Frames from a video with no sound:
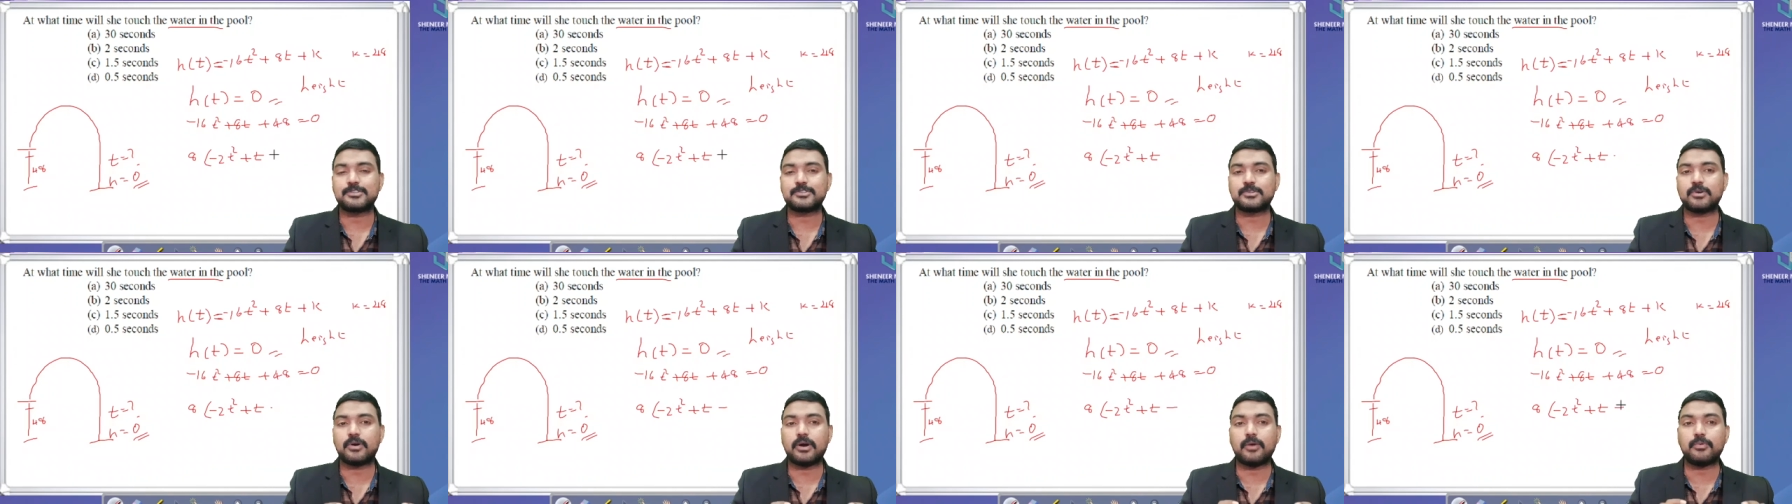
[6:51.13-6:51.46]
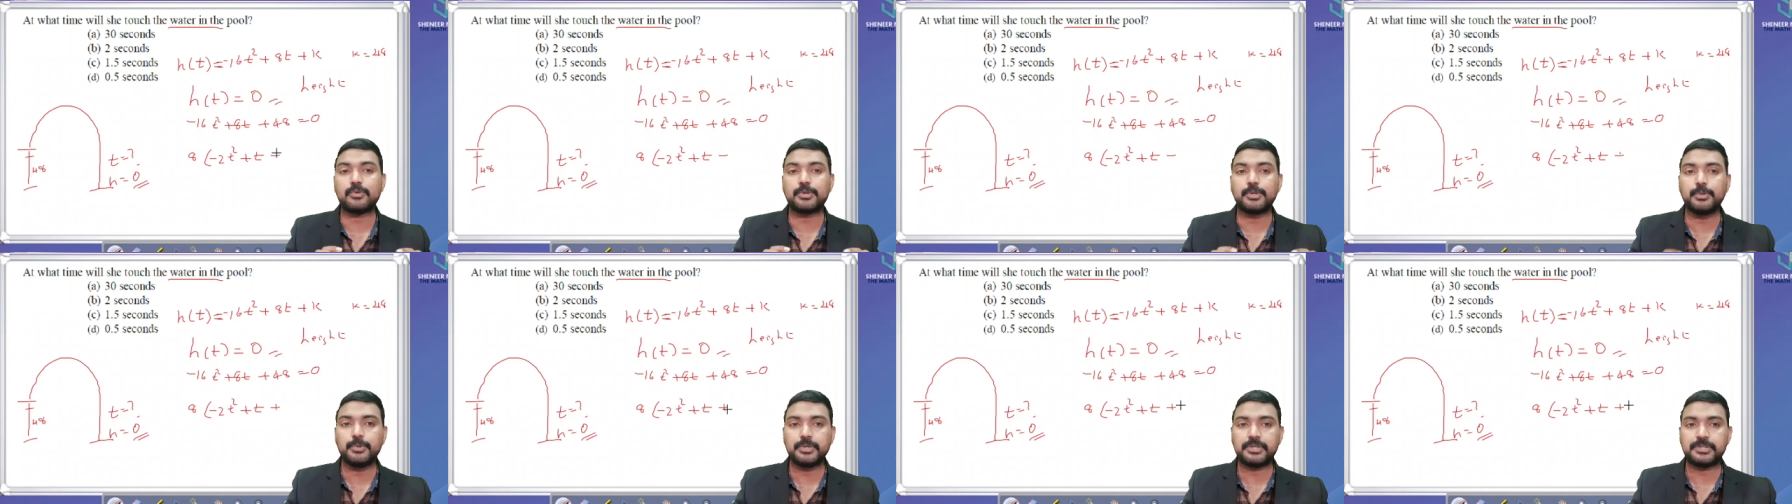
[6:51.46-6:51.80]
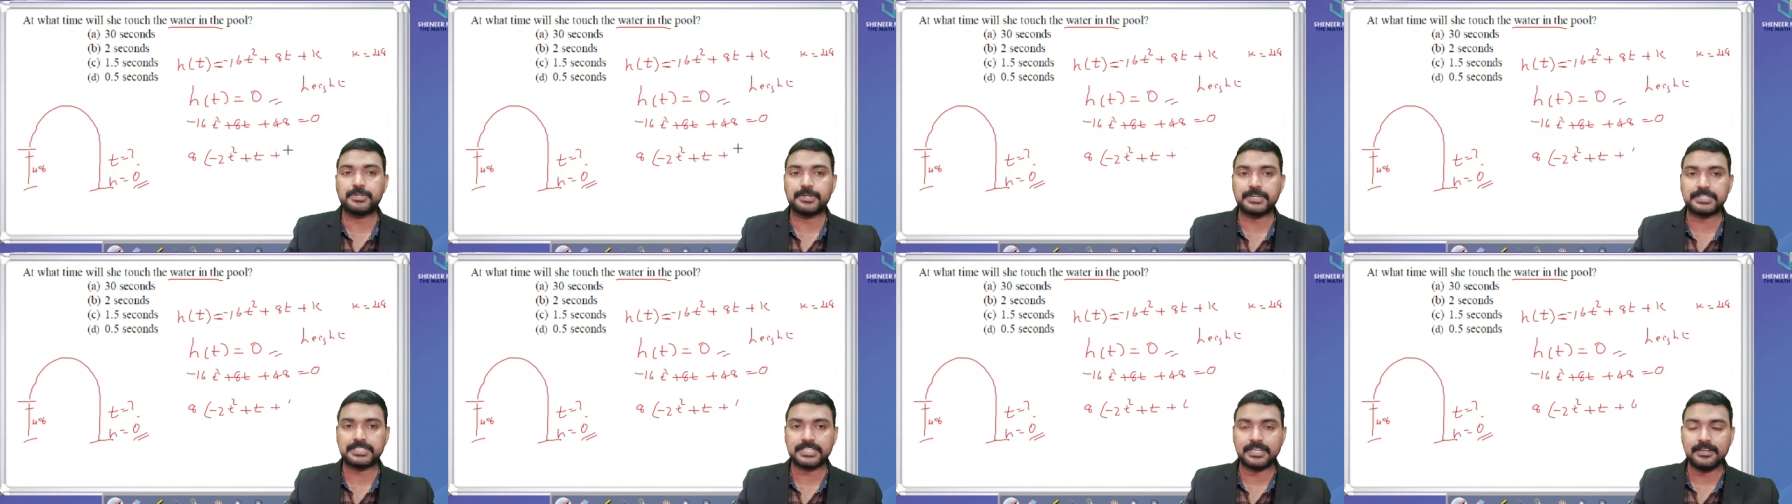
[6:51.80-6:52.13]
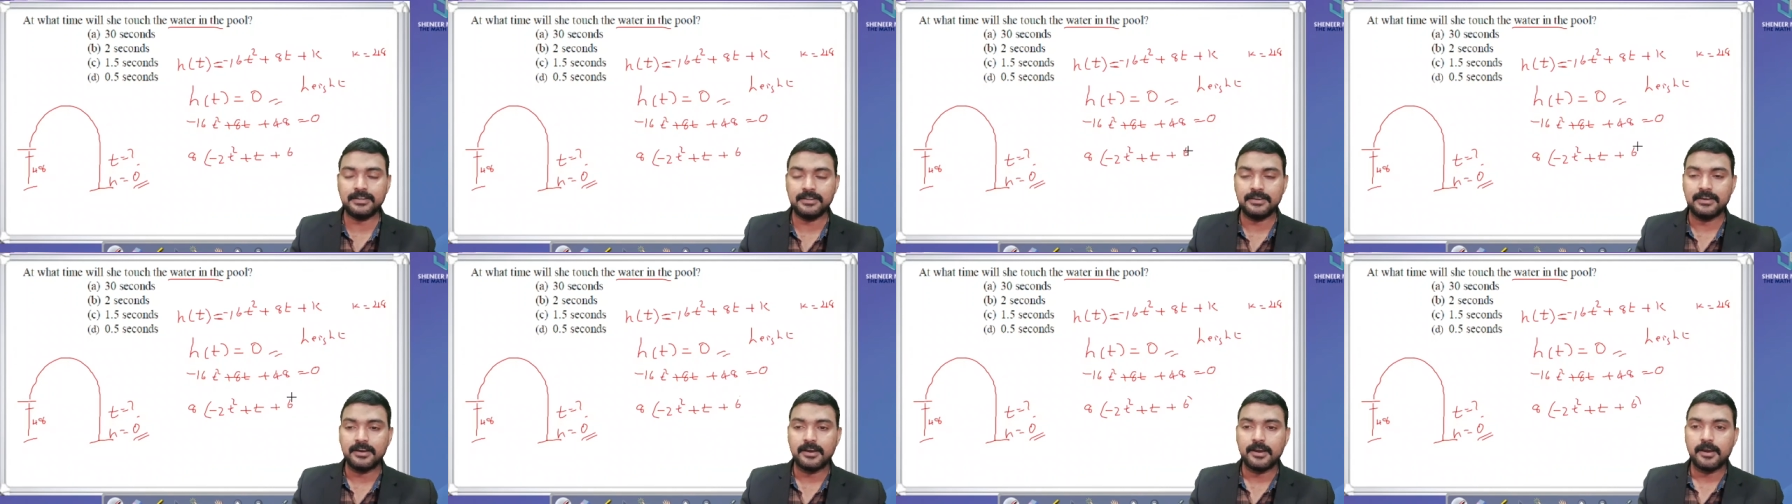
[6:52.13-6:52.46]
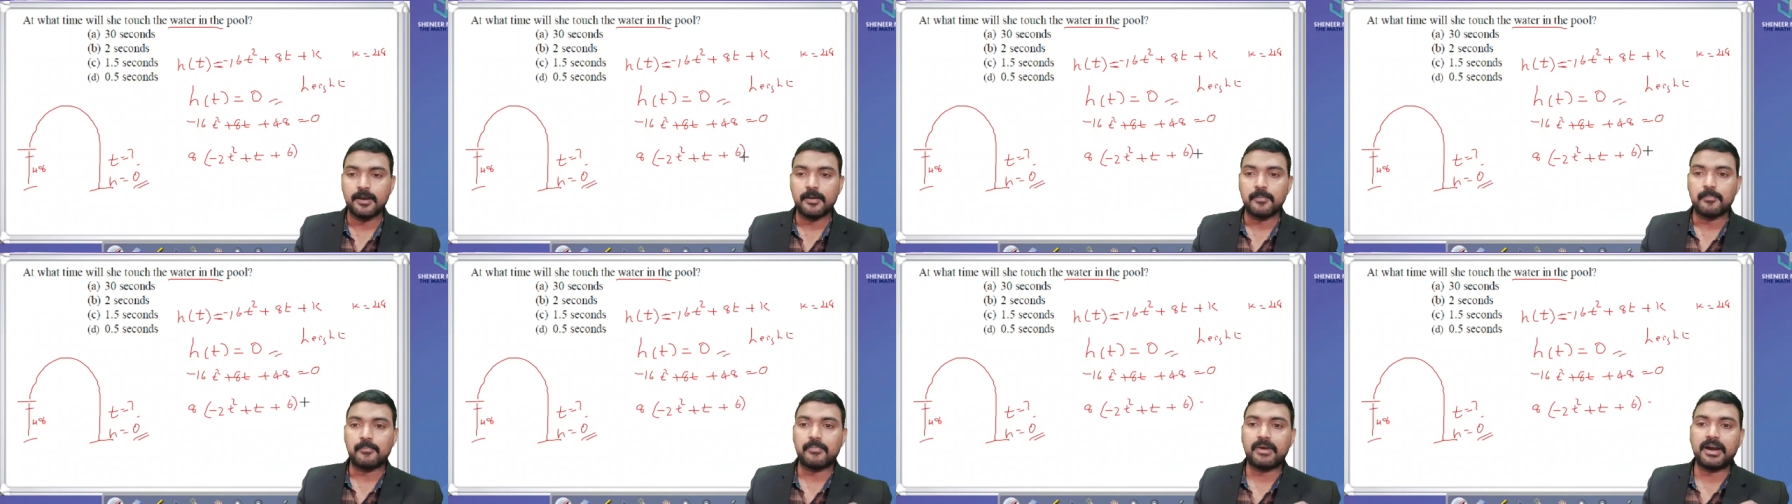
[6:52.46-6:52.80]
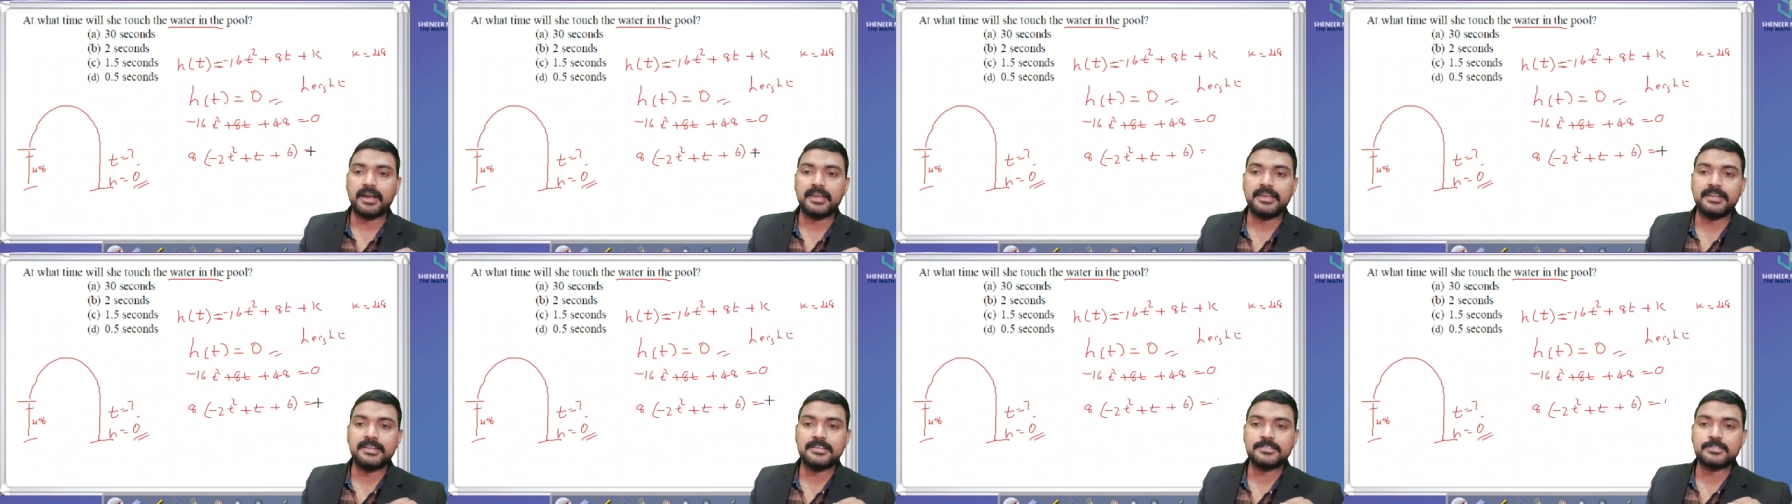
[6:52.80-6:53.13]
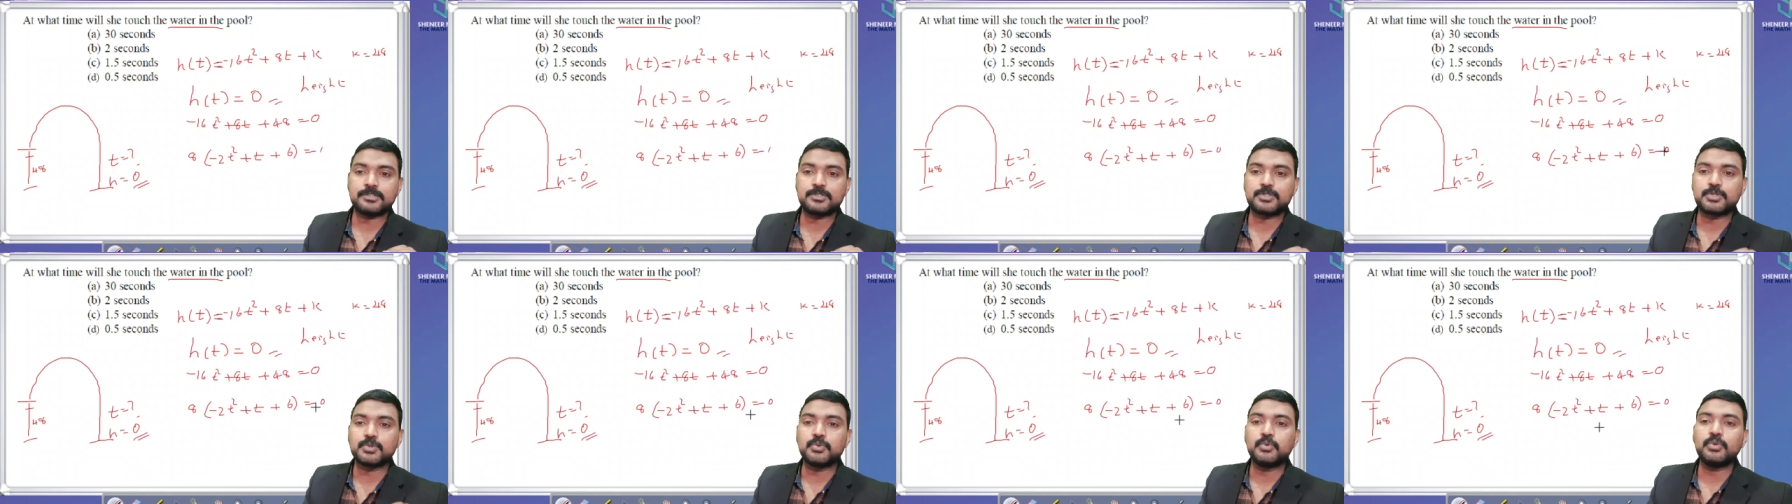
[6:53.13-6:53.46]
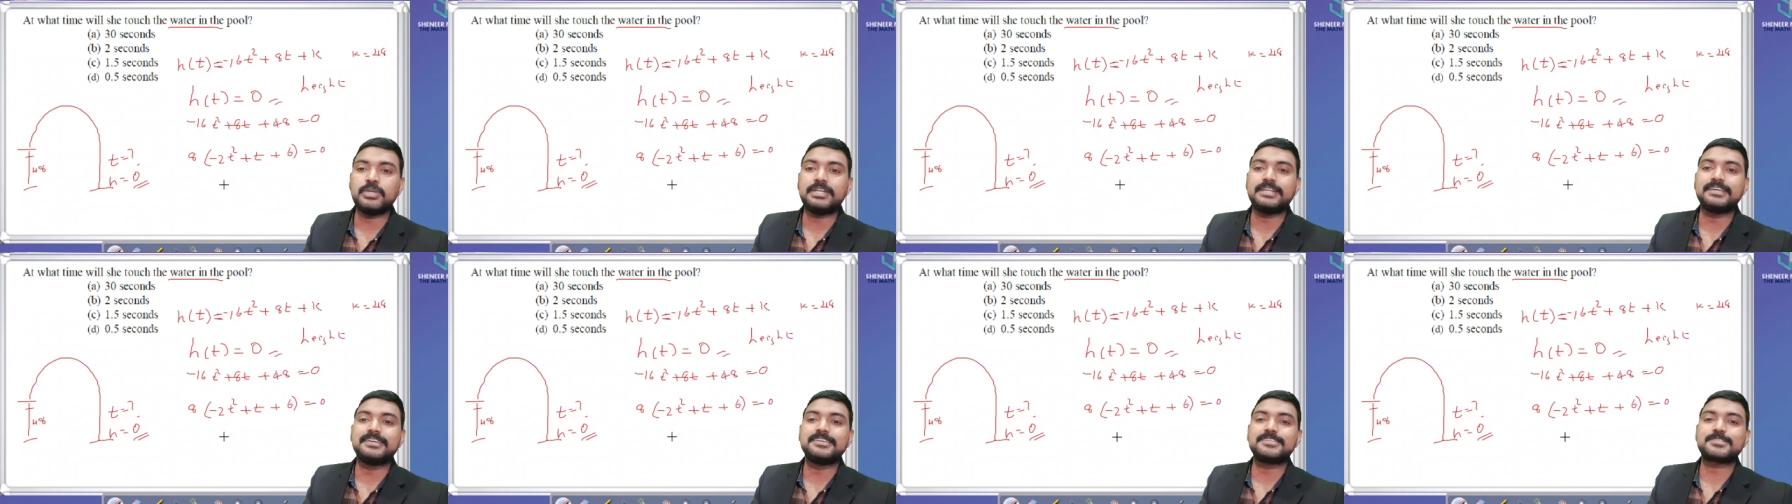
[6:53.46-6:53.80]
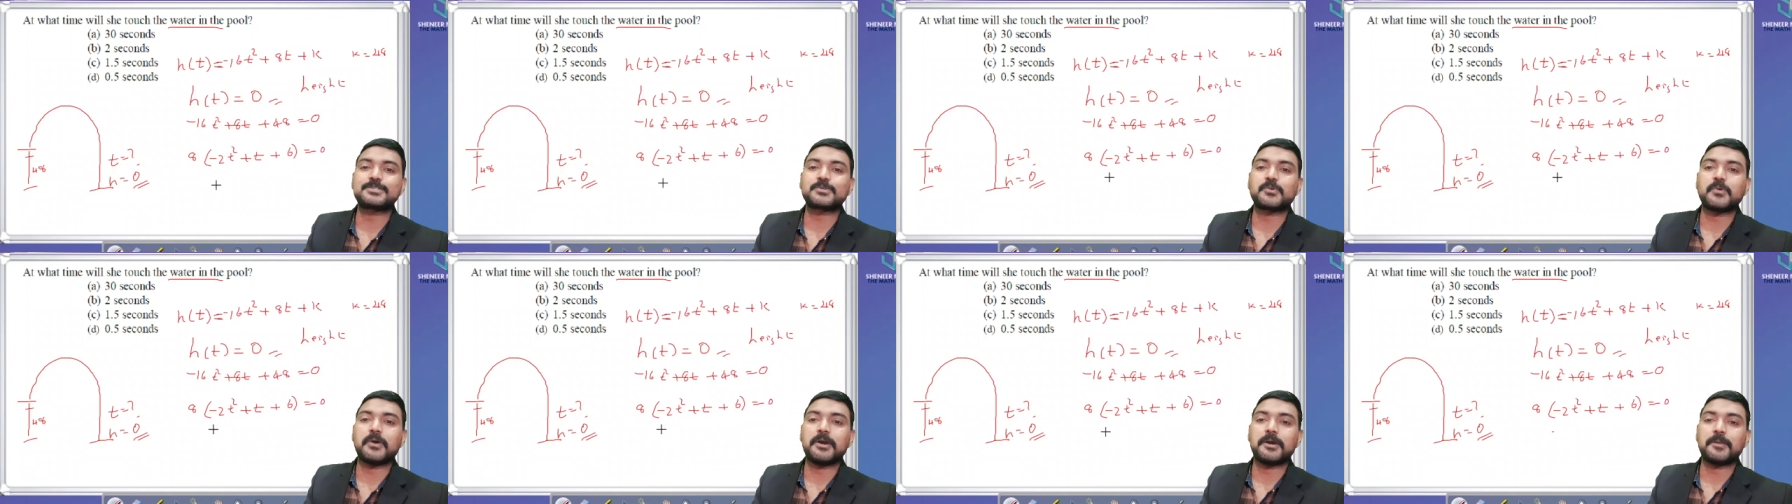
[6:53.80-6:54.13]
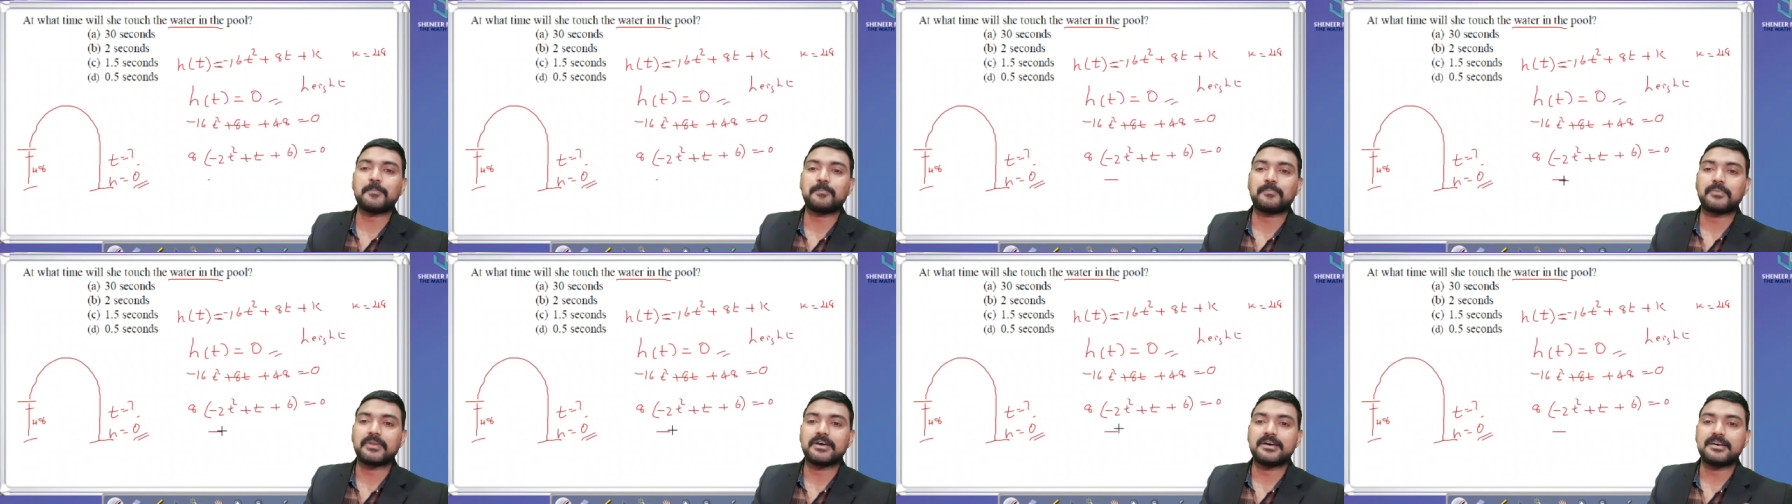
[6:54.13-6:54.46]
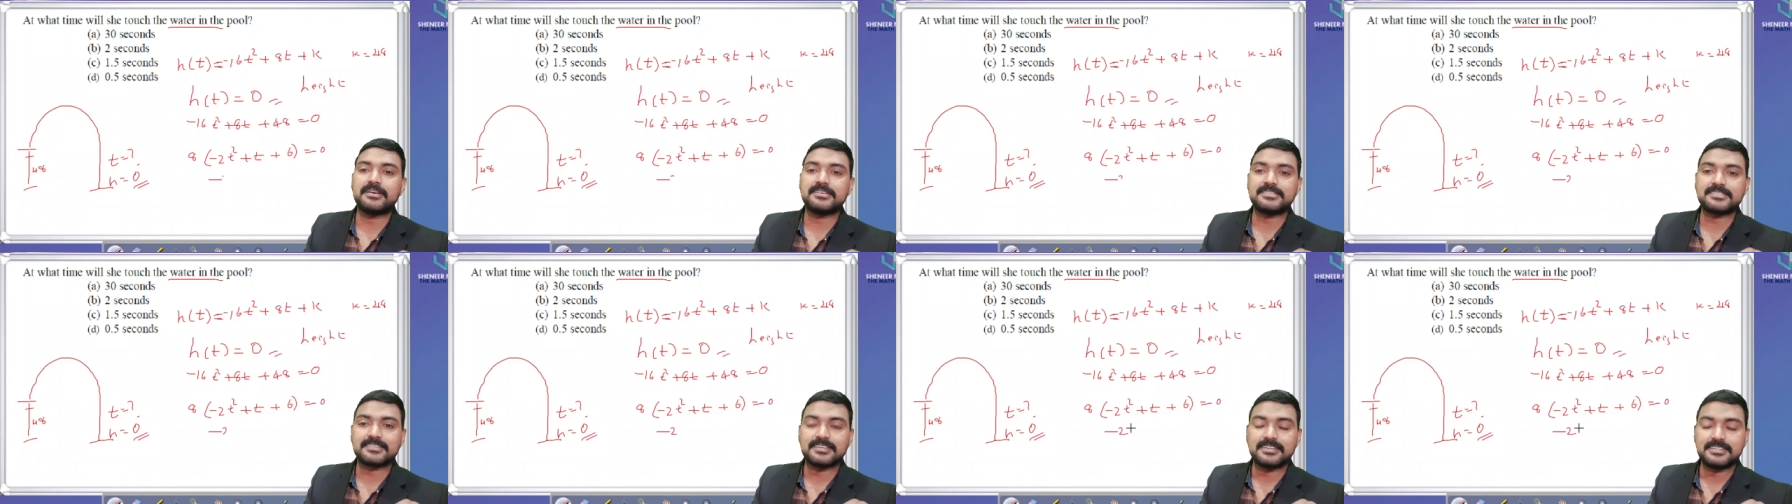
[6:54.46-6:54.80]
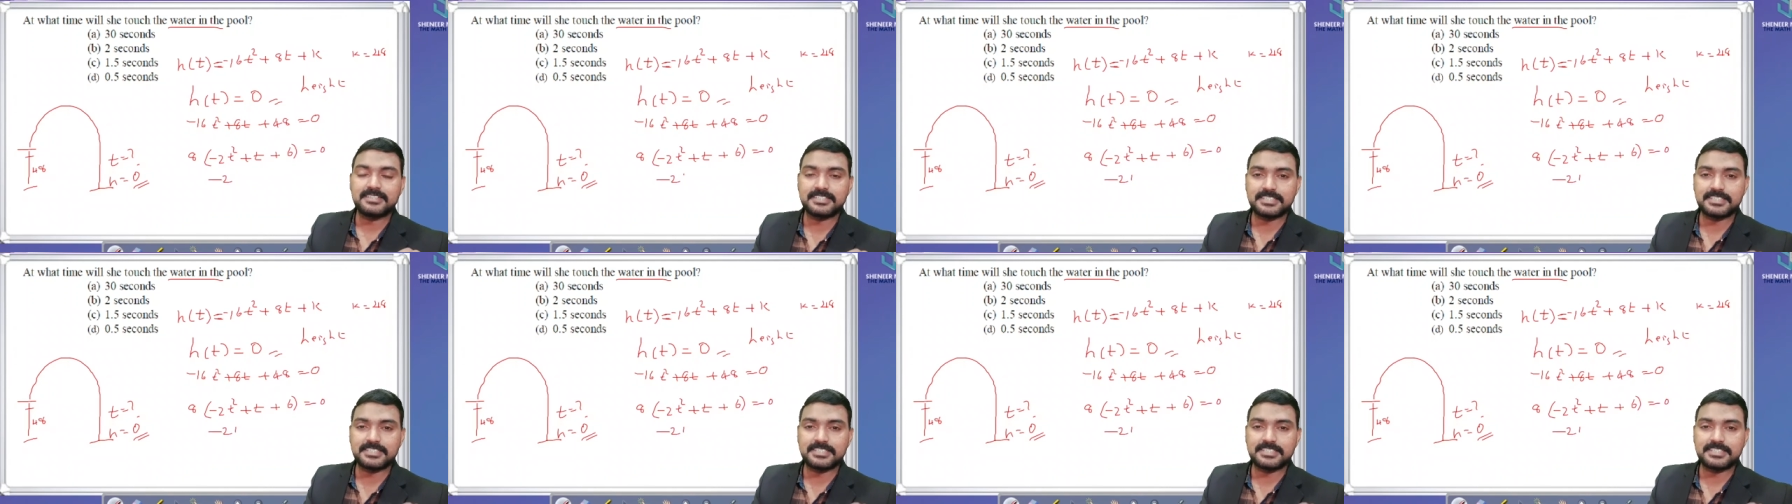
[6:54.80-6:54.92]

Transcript: So our new equation minus 2t square plus